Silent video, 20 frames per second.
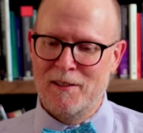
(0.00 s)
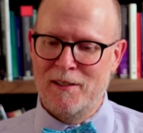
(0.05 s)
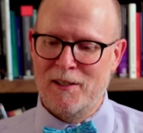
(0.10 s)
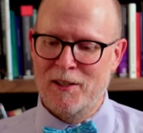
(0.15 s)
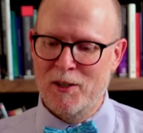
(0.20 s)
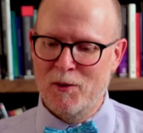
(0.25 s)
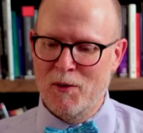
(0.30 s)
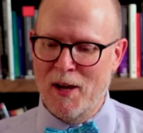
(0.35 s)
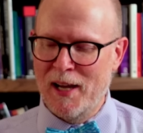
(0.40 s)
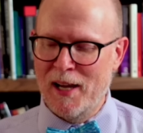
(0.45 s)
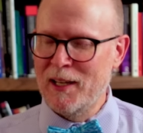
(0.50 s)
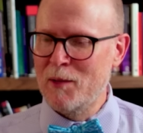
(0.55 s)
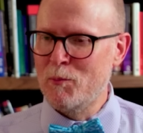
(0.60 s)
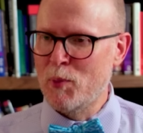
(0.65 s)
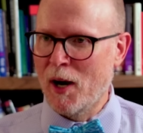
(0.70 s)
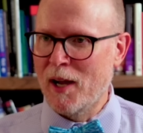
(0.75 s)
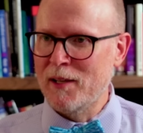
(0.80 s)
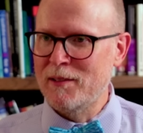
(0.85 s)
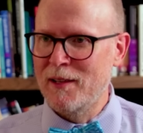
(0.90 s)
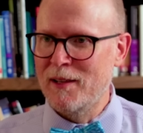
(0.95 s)
you know, highly
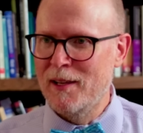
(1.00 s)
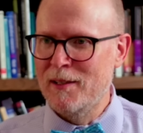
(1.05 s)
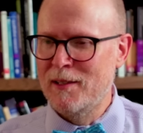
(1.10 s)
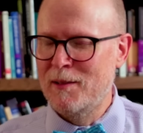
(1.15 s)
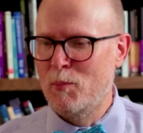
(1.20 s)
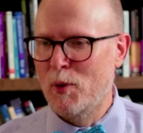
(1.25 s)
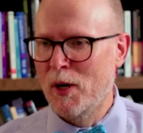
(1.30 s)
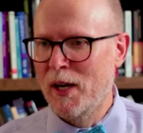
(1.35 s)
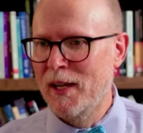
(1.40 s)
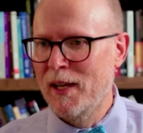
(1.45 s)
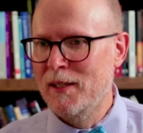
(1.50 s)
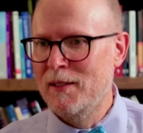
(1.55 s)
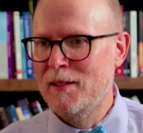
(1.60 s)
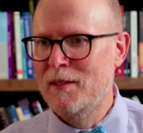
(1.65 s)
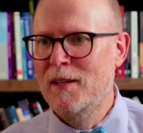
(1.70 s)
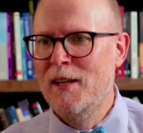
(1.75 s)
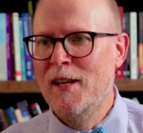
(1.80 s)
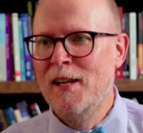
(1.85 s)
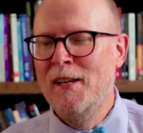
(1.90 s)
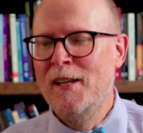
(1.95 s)
processed
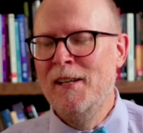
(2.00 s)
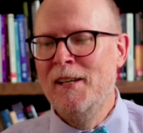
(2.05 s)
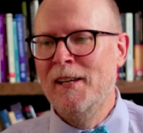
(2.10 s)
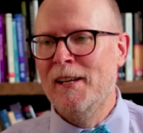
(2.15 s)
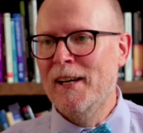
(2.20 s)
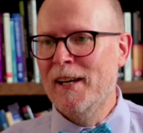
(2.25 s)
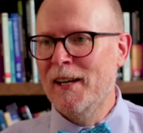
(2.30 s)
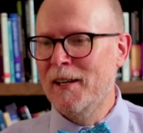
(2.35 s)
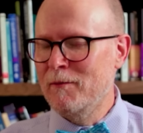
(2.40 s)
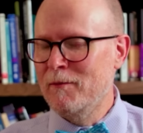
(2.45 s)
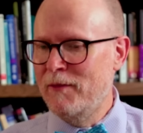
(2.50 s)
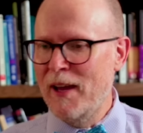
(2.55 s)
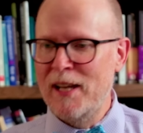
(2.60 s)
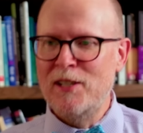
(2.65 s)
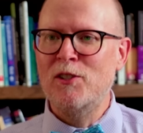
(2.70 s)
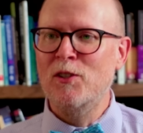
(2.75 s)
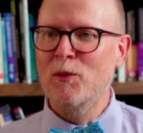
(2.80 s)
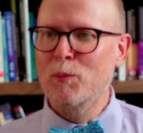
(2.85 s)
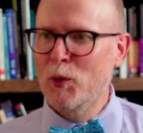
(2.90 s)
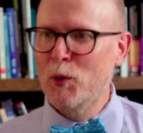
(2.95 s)
breads,
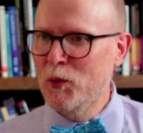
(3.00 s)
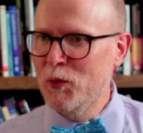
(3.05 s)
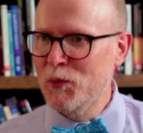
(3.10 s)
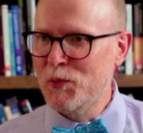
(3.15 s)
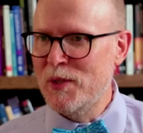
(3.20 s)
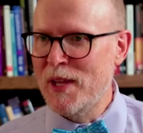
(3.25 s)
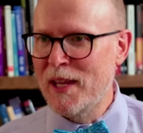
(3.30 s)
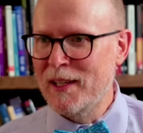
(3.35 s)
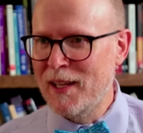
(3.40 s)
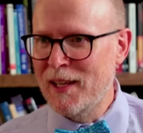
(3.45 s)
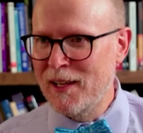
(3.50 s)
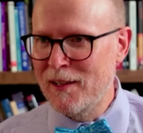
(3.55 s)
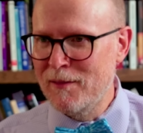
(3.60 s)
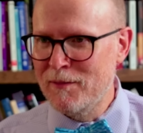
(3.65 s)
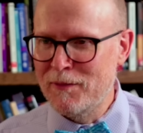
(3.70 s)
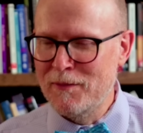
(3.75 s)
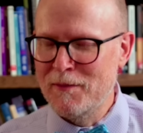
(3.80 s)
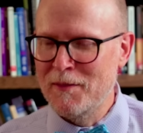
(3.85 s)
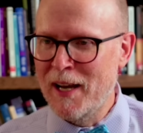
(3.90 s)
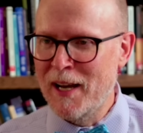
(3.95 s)
vegetables that
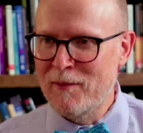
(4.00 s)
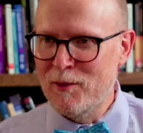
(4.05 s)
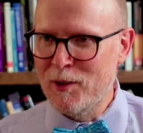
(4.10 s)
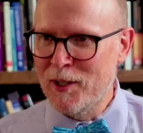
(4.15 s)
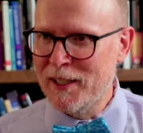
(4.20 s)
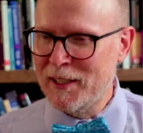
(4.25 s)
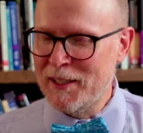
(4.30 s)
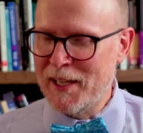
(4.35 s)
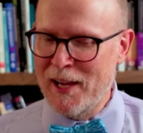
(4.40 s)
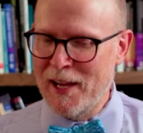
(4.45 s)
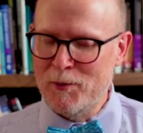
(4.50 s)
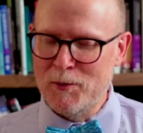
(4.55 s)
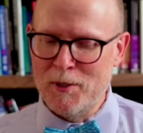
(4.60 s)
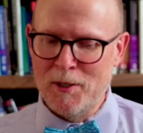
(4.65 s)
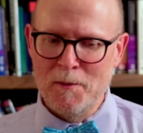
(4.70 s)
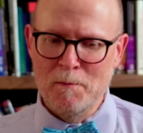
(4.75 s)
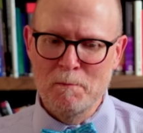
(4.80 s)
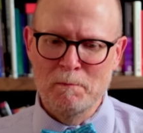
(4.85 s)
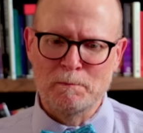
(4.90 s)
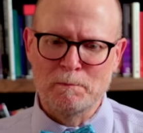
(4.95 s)
they've never
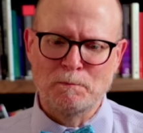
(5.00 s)
encountered.